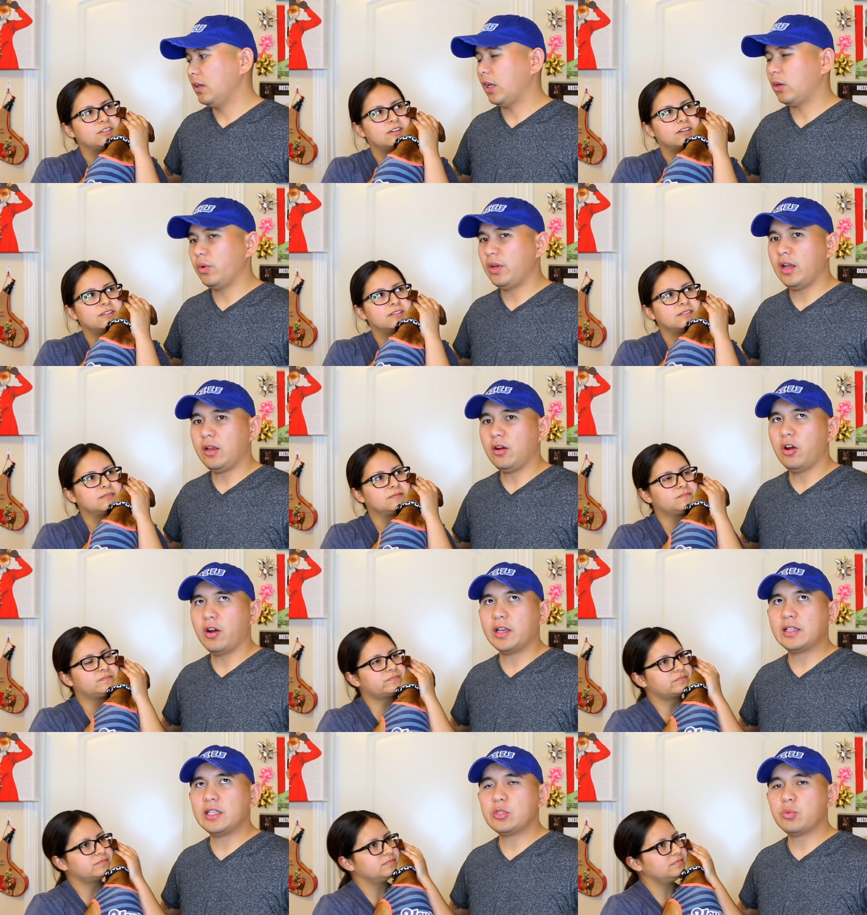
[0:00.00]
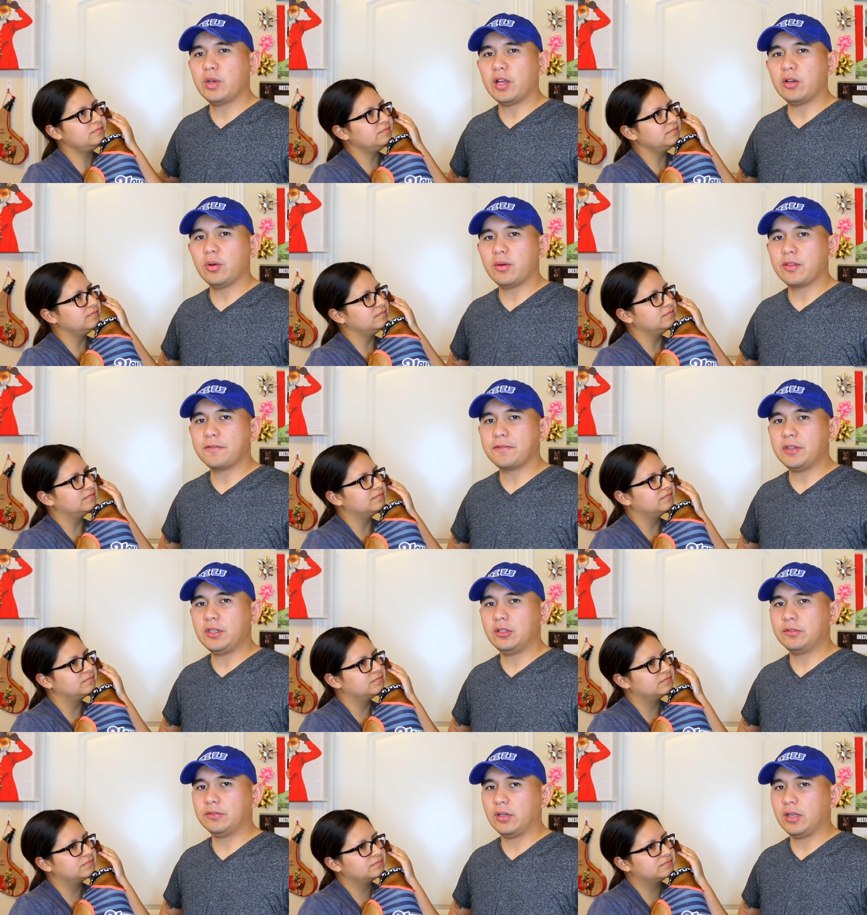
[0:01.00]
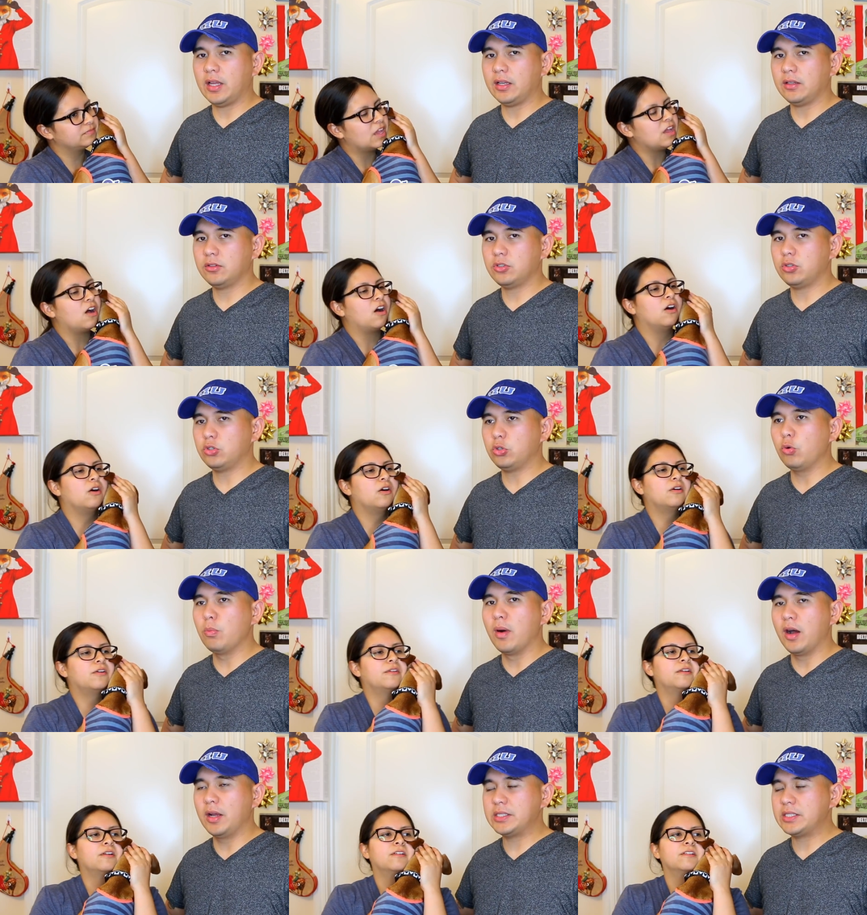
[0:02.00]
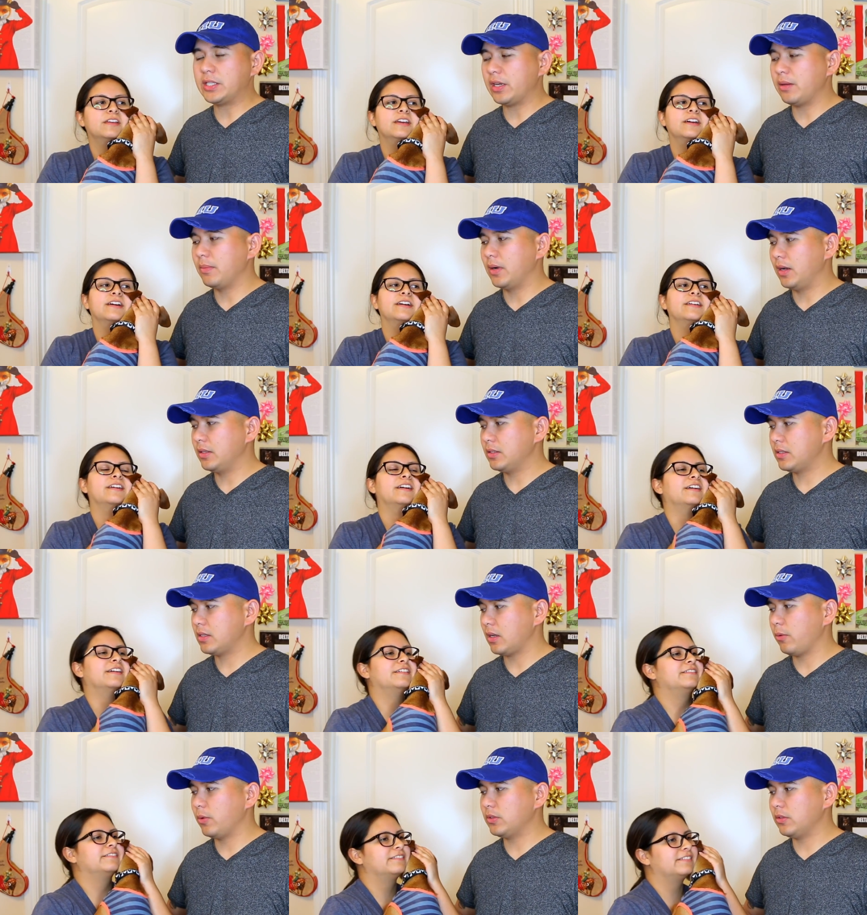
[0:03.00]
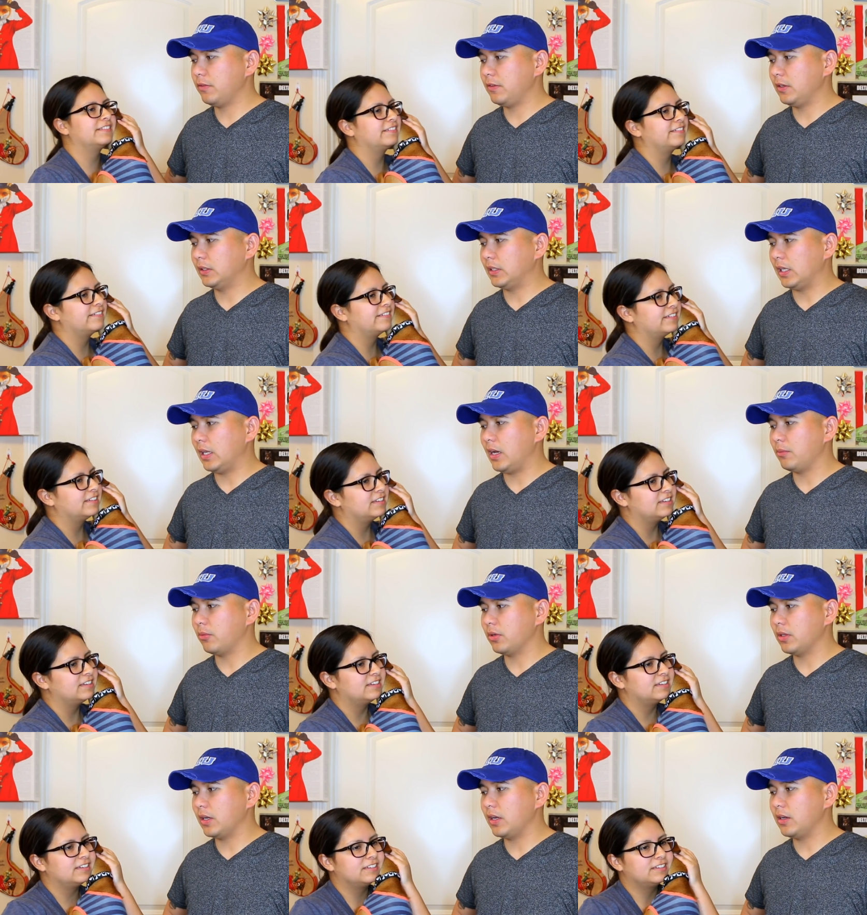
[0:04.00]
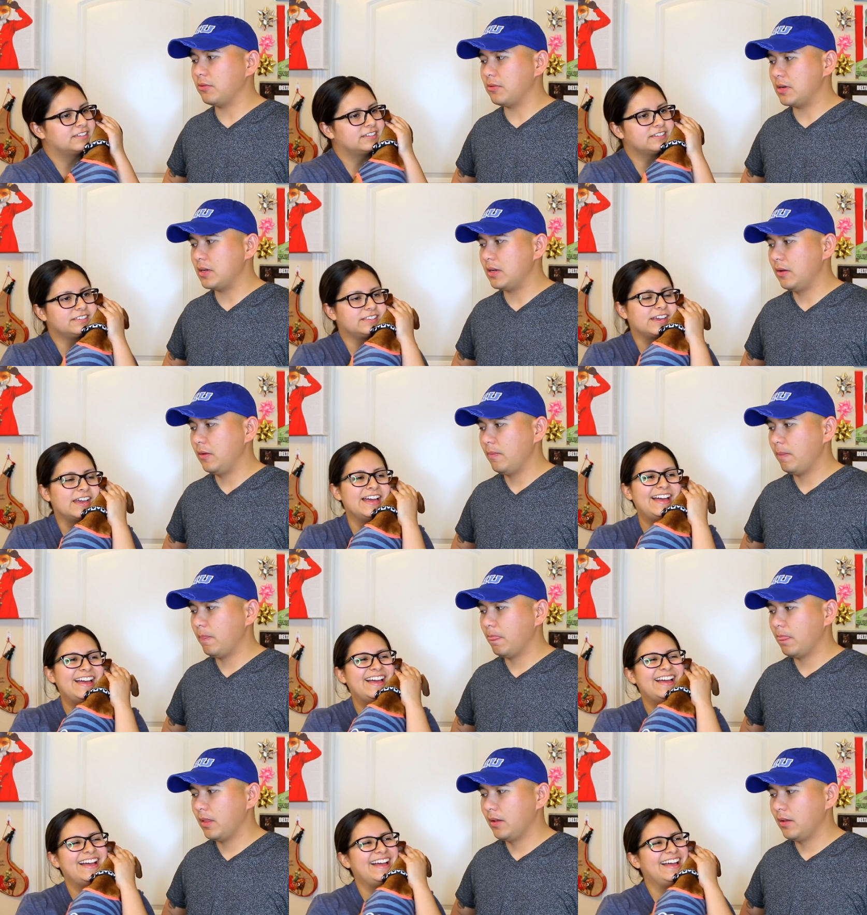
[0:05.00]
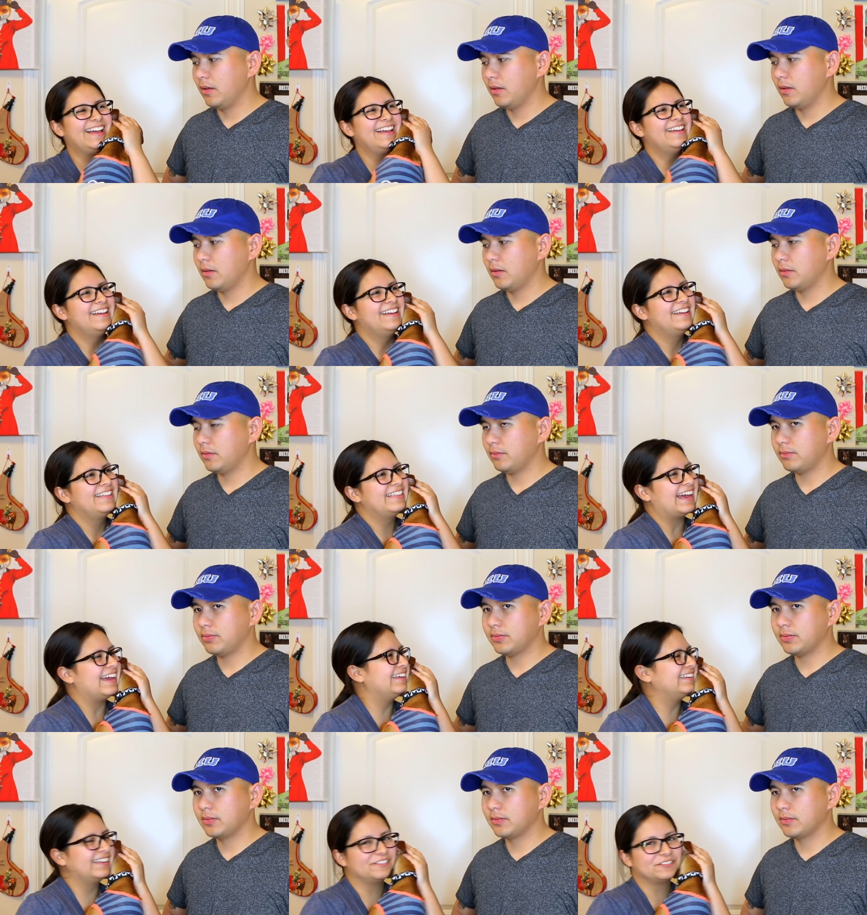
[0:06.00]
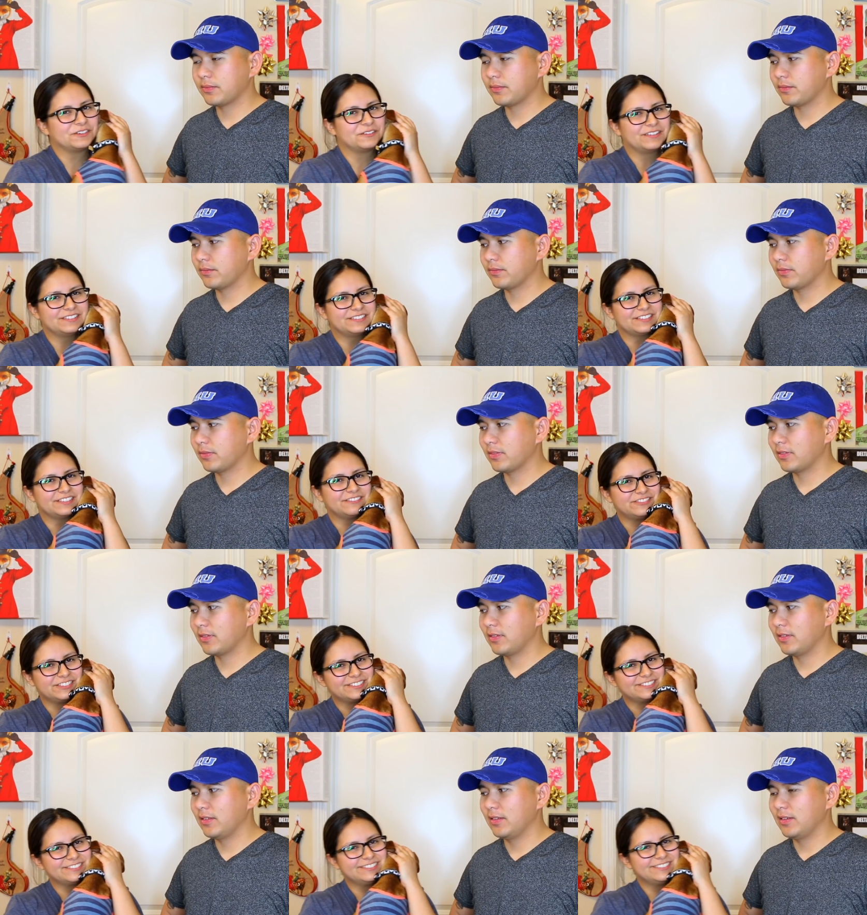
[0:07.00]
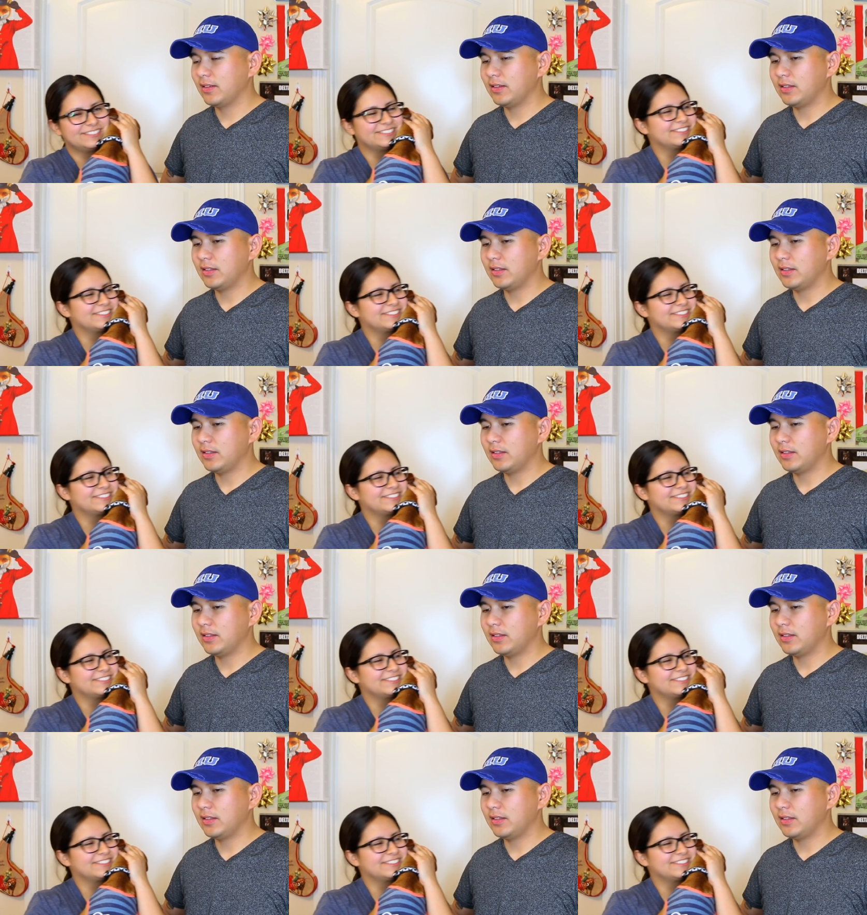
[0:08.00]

Speaker 1: doing? Like when I, or at least when I go to the field for like 2
Speaker 2: months, 3 months. I went to the field a lot more than anyone. Yeah, I never went to the field.